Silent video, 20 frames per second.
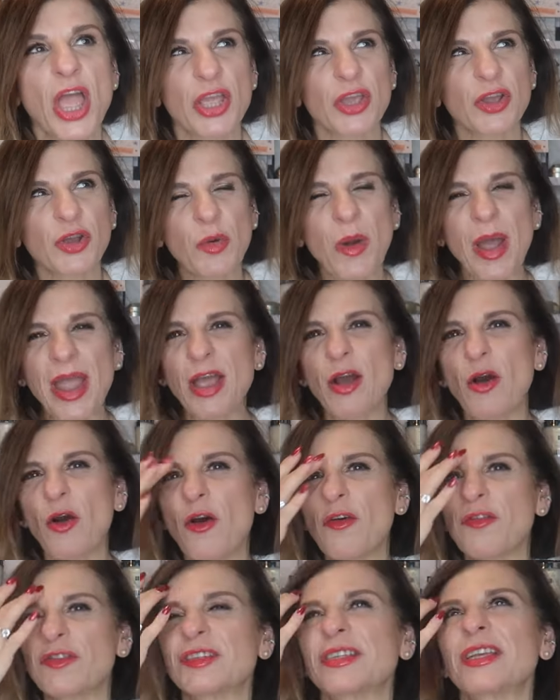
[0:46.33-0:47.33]
You quite
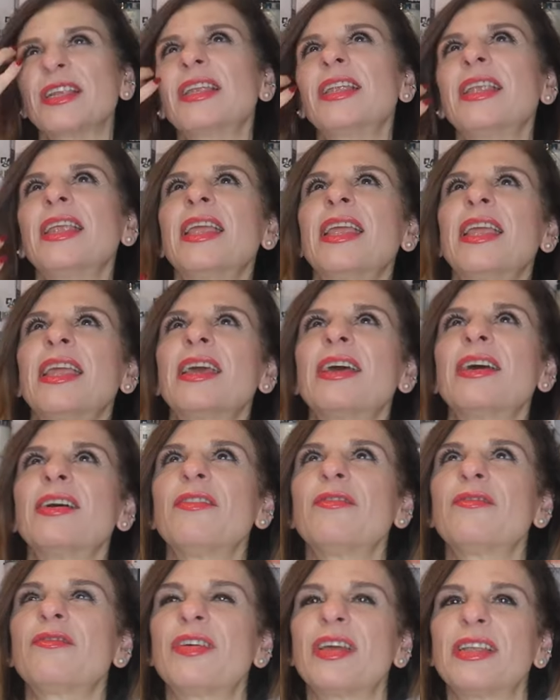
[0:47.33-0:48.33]
often
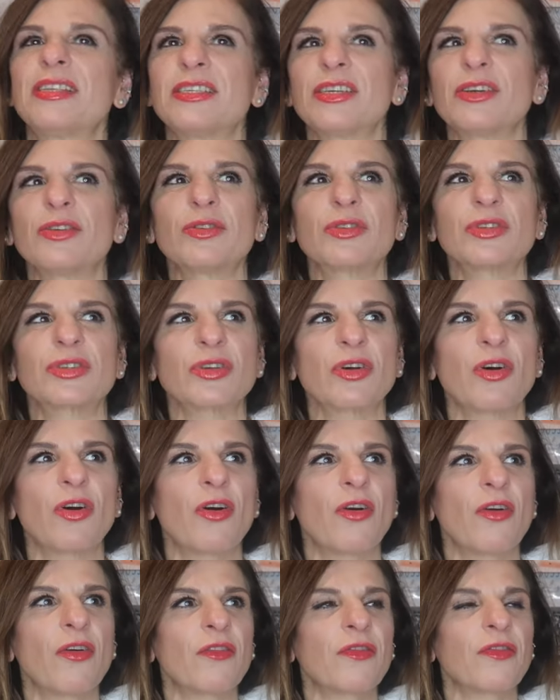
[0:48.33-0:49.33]
hear videos
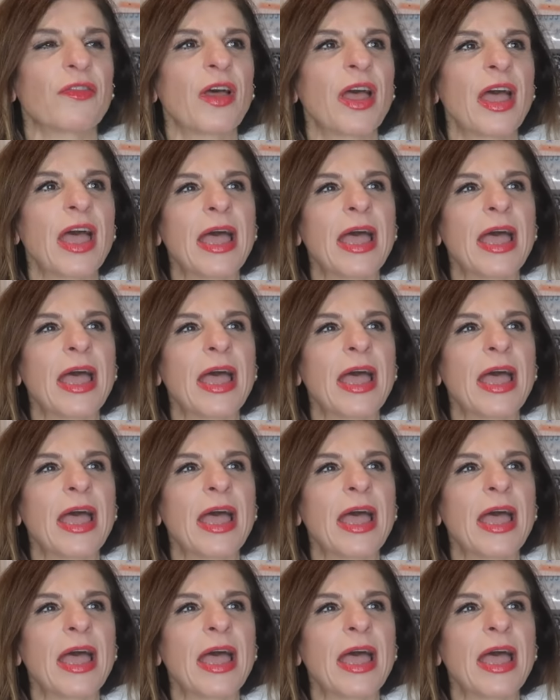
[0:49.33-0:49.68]
of